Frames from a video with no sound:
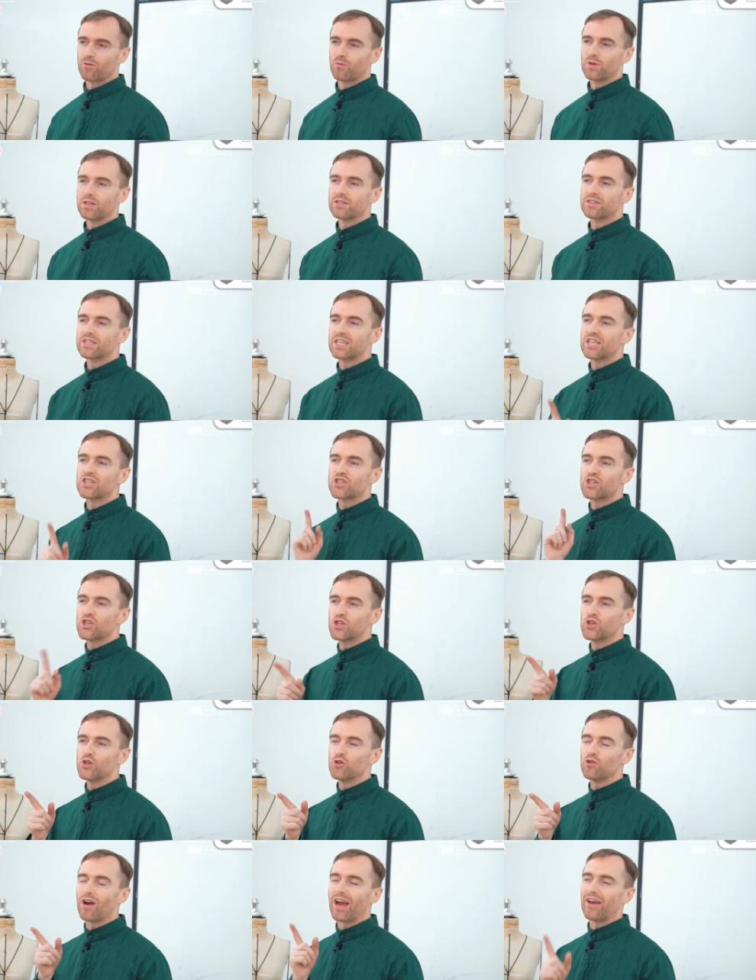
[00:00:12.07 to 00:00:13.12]
We'll teach
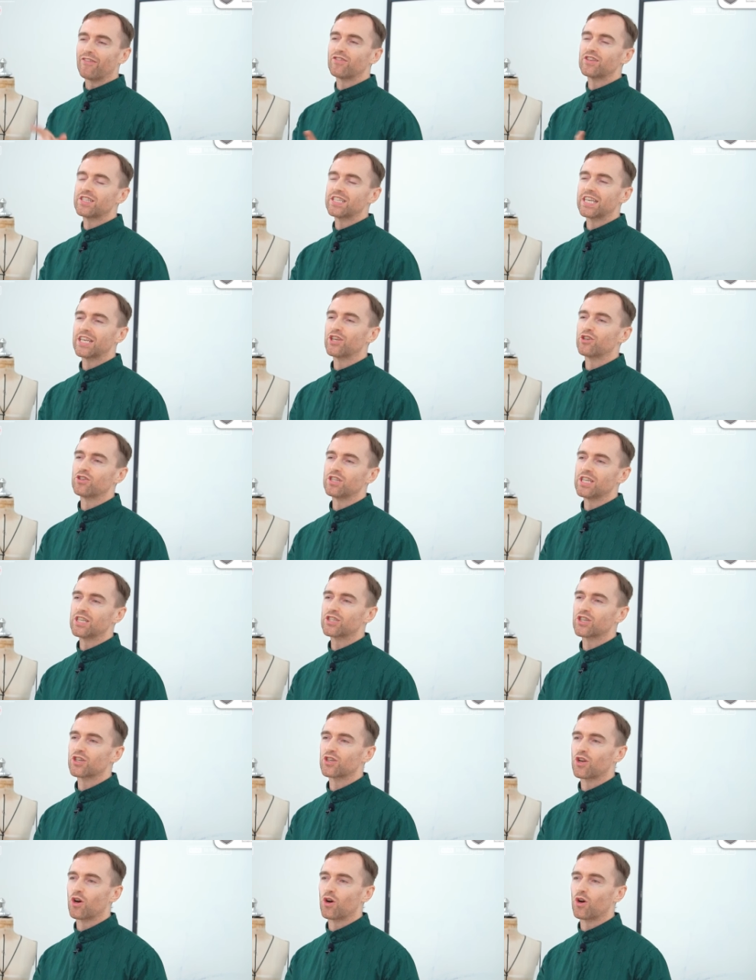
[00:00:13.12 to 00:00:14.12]
you everything you need to